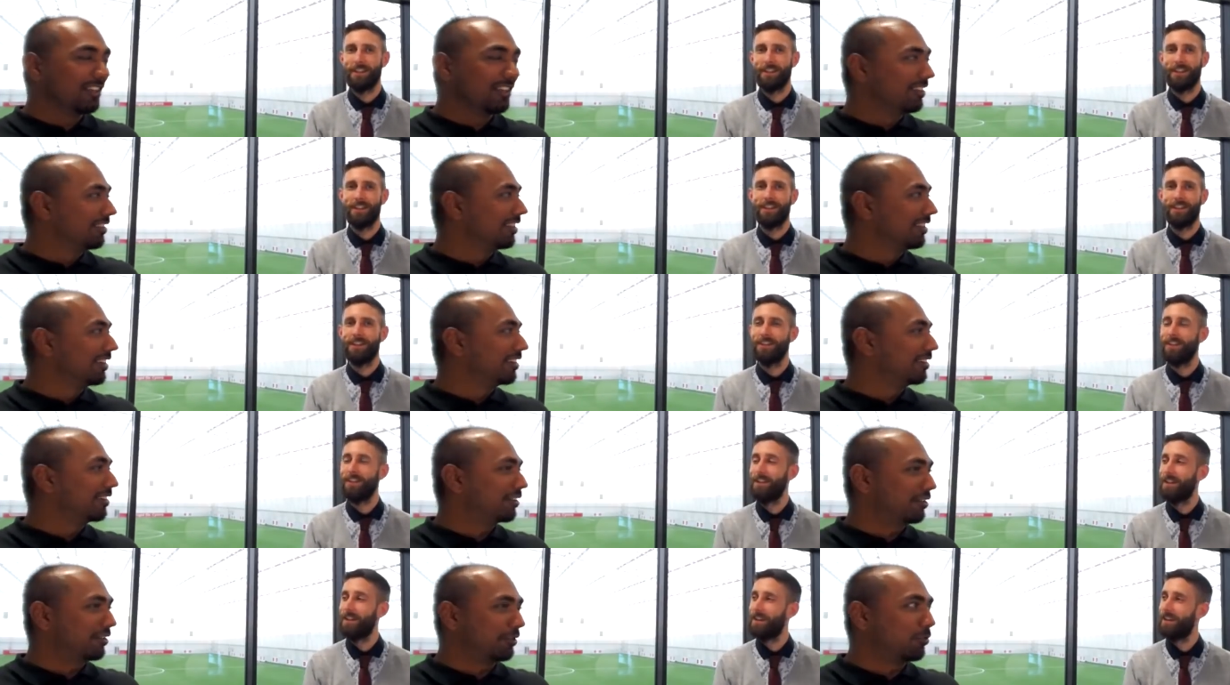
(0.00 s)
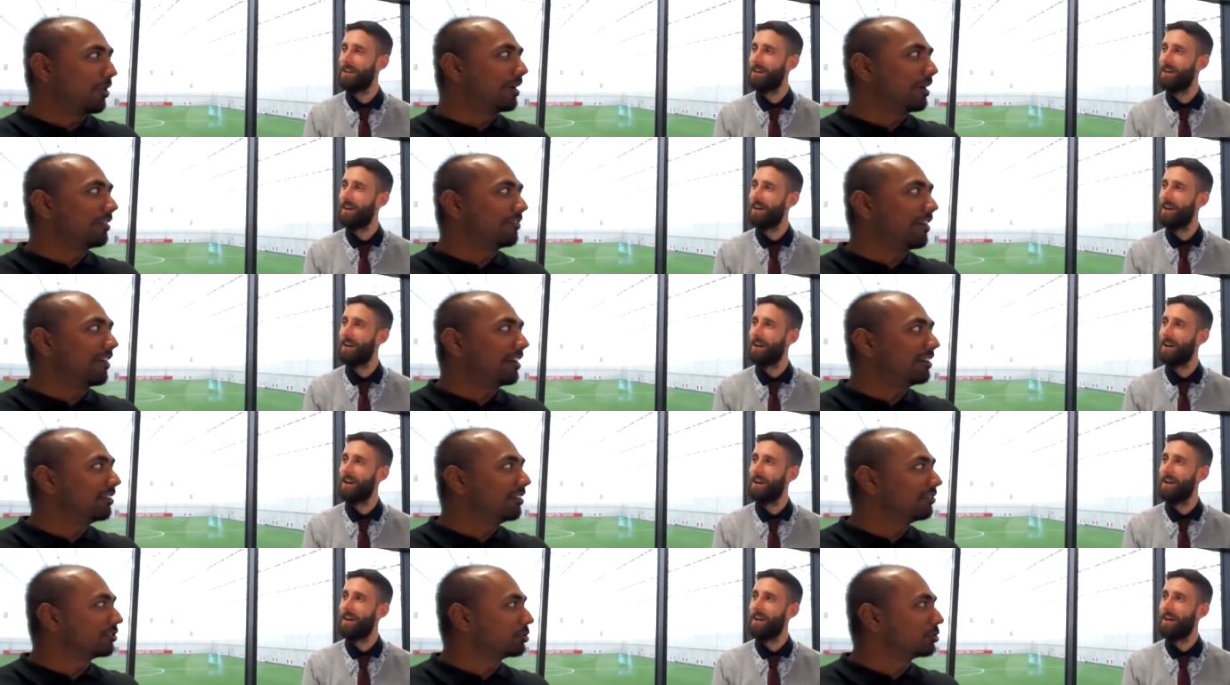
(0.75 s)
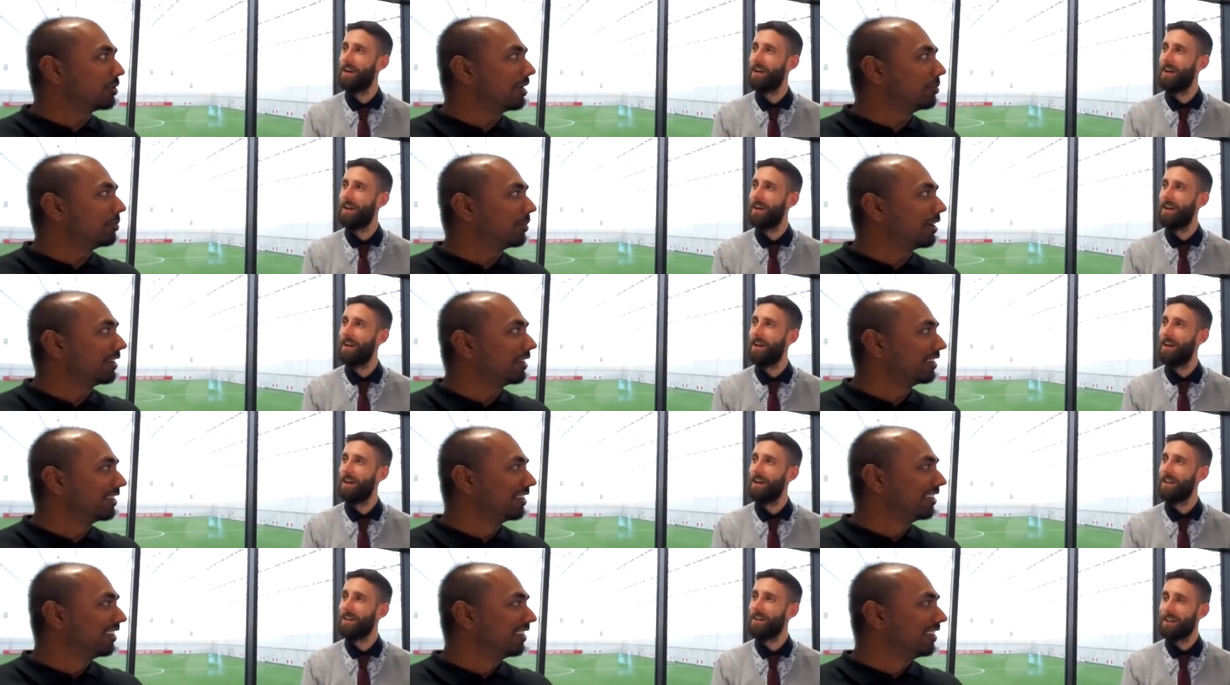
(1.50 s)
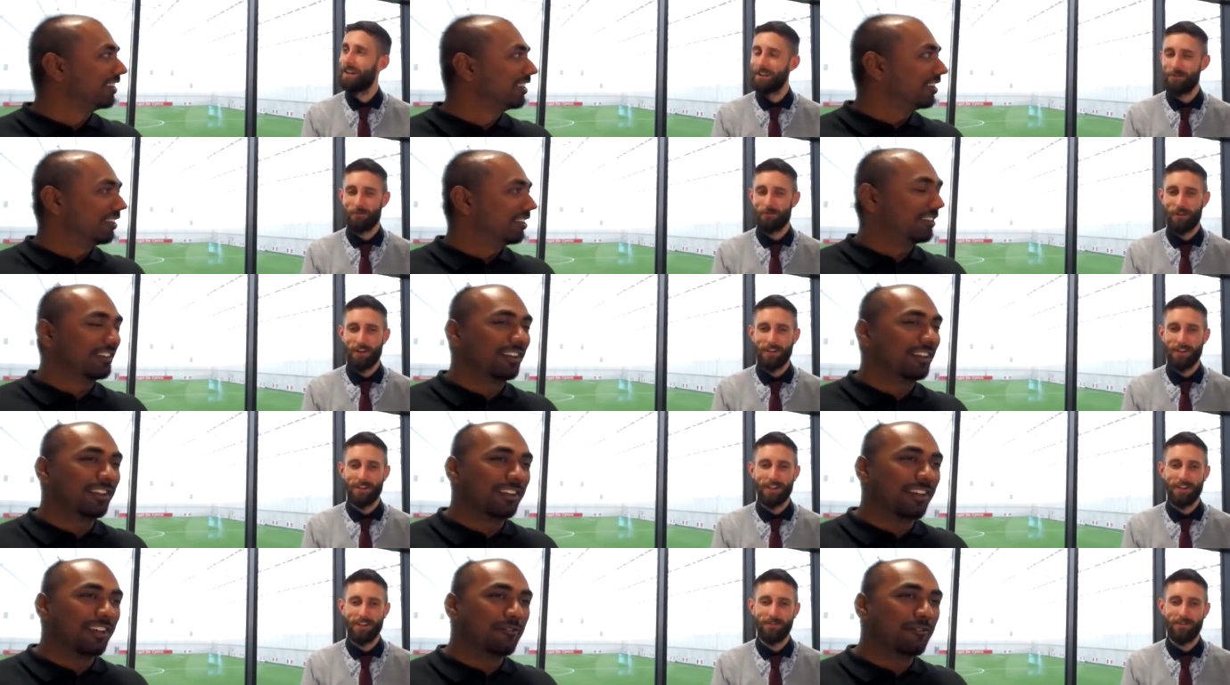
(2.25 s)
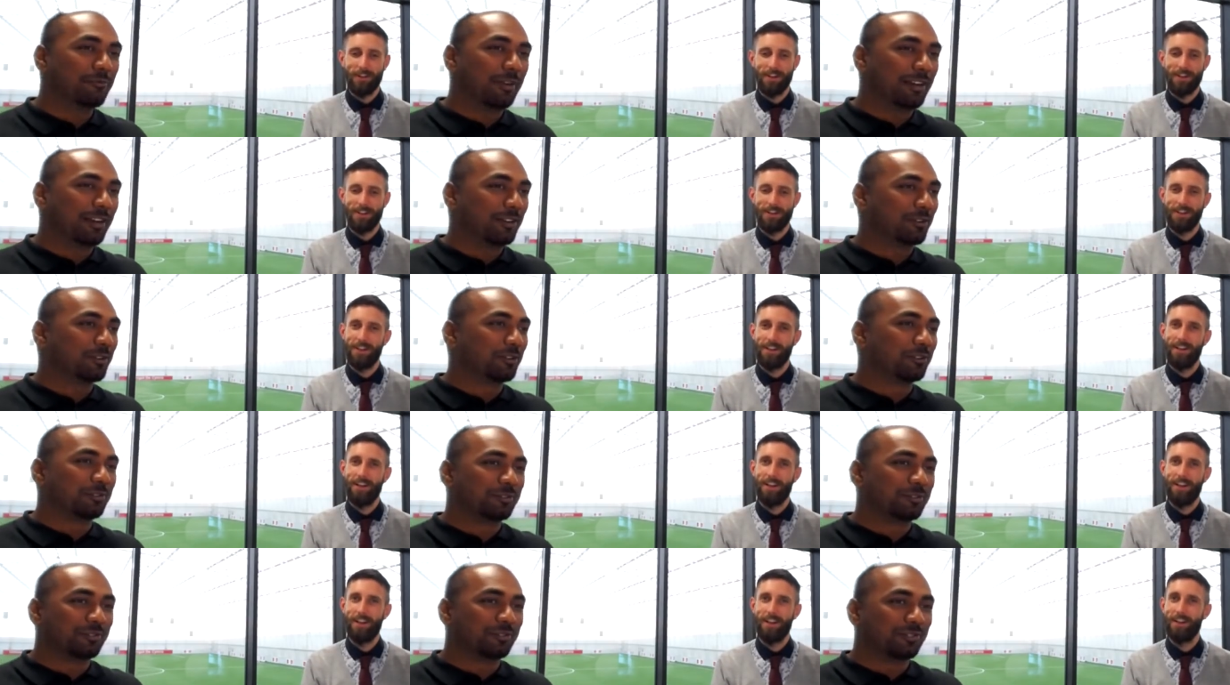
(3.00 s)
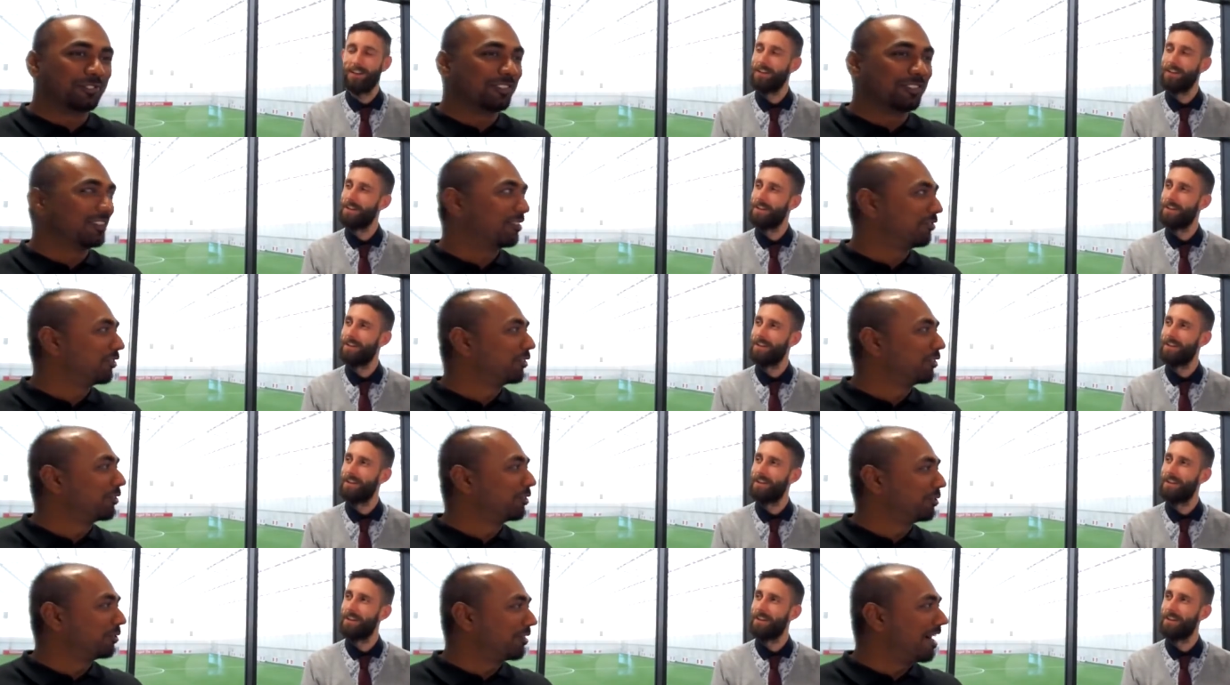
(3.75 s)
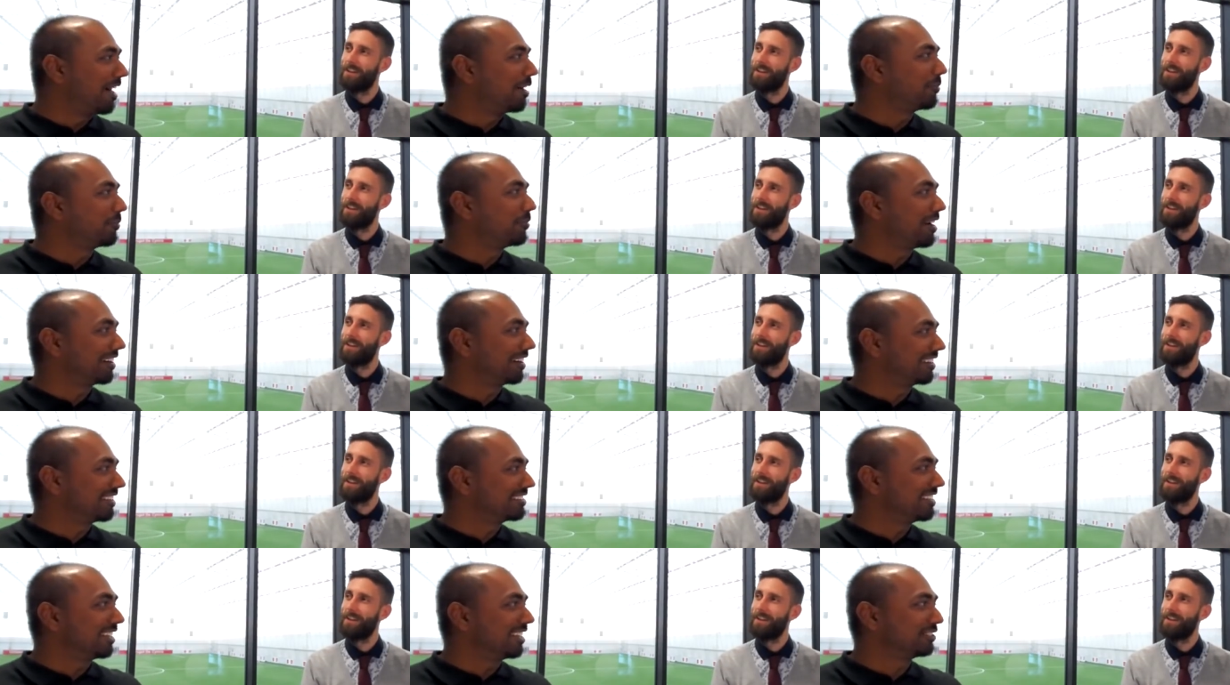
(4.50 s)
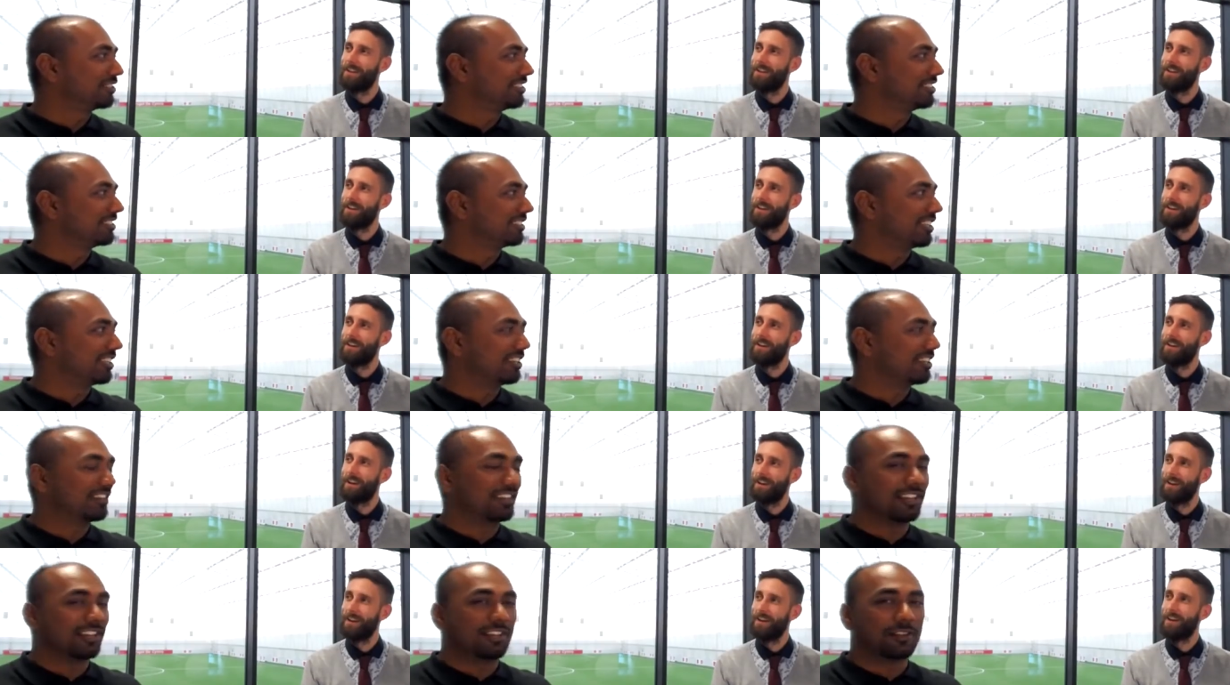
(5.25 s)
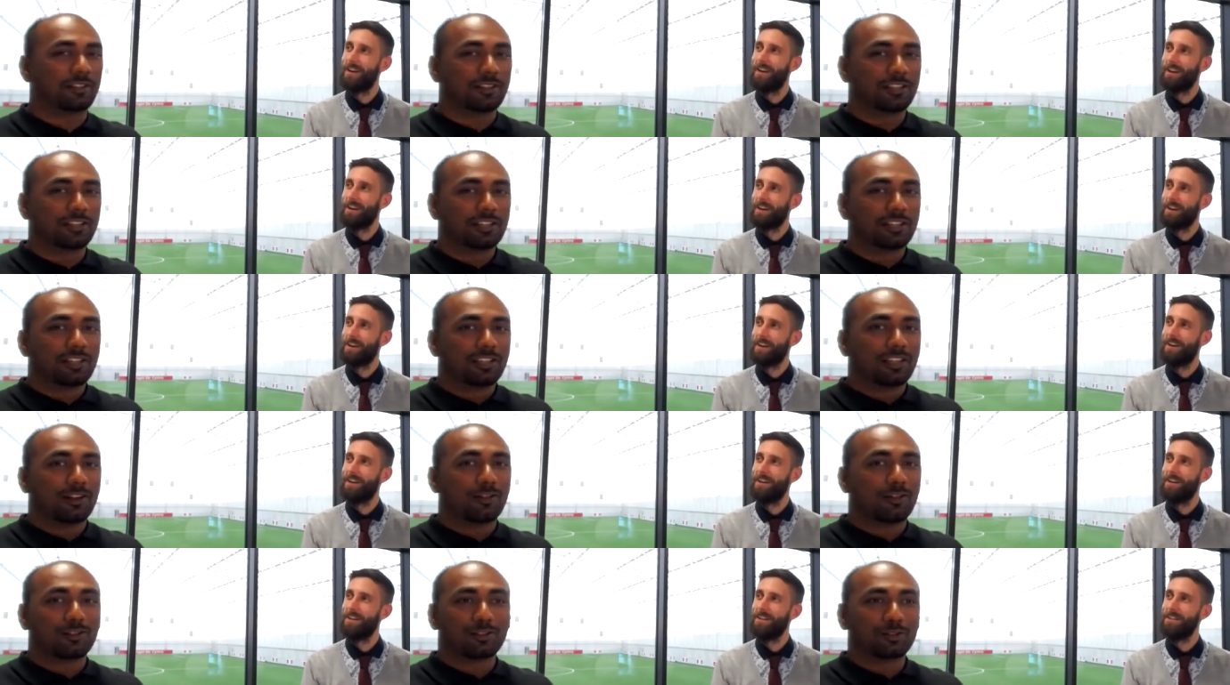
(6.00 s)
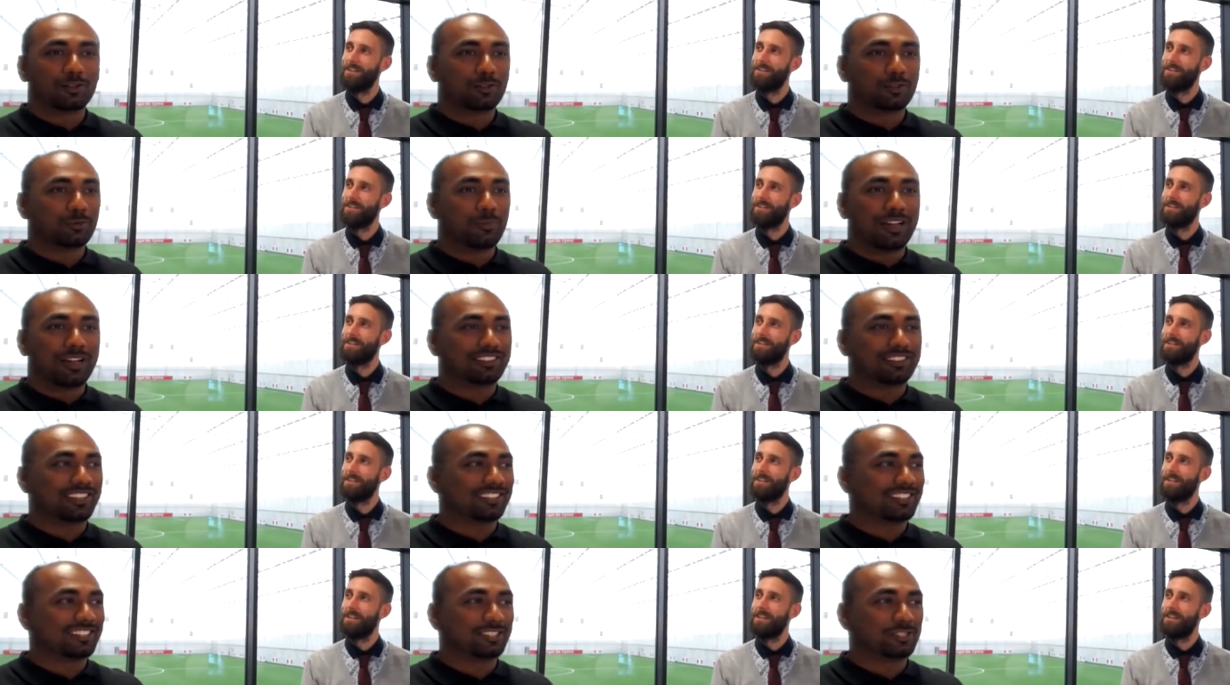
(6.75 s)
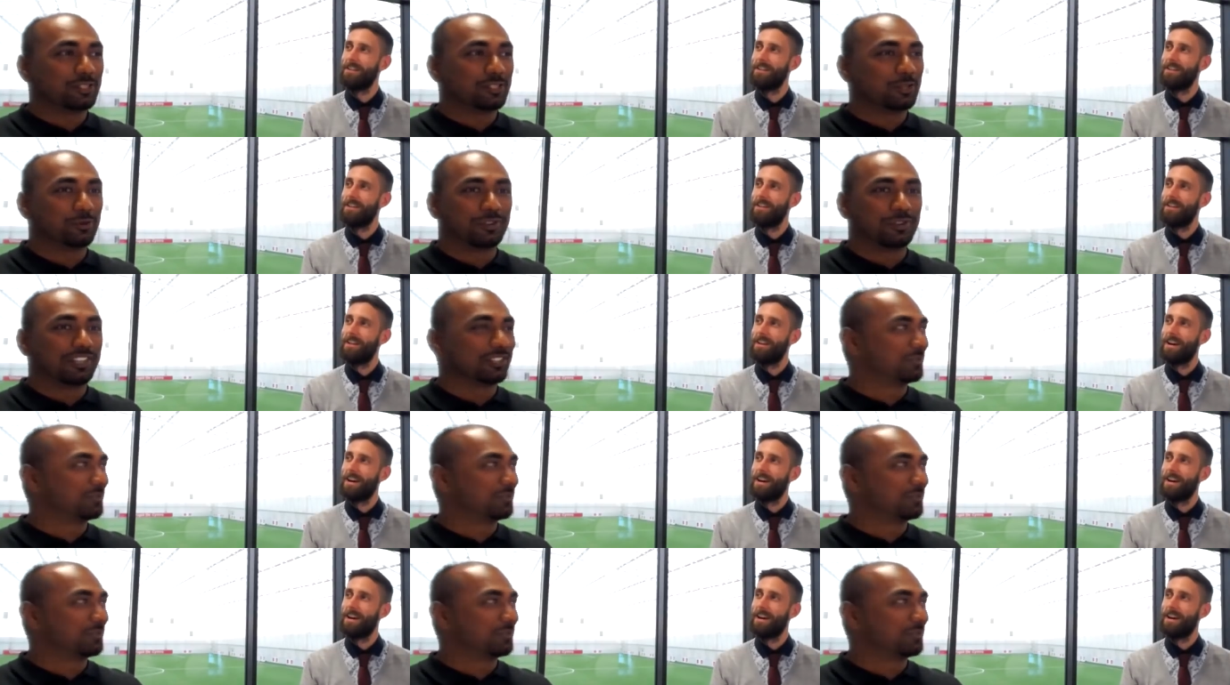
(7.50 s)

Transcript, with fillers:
Speaker 1: They're quite effective as well, mind. That's right. Uh, I've right. been to a few chiropractic sessions, and uh, and although you might think they're students,